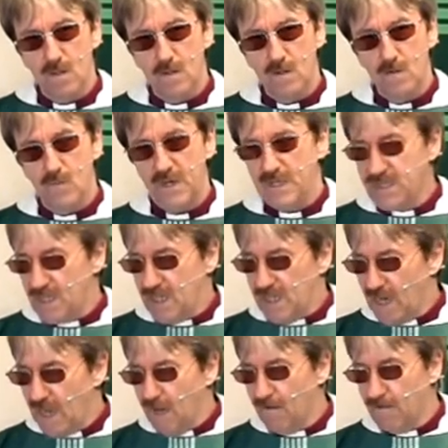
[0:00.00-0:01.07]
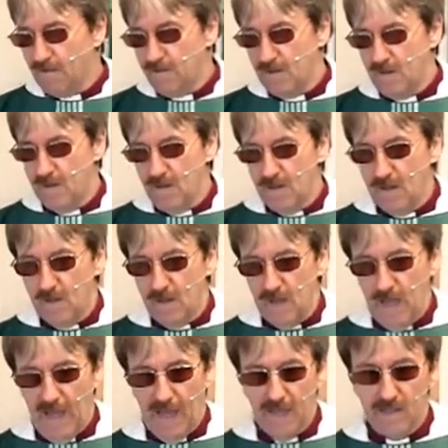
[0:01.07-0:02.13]
We see love
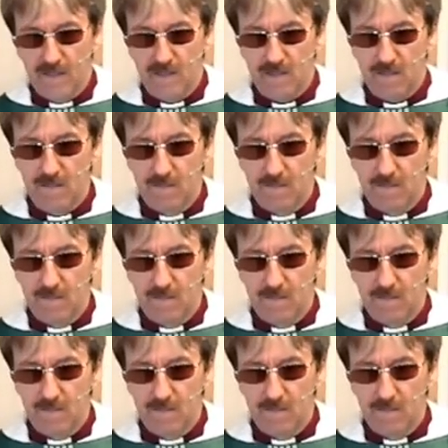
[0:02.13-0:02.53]
as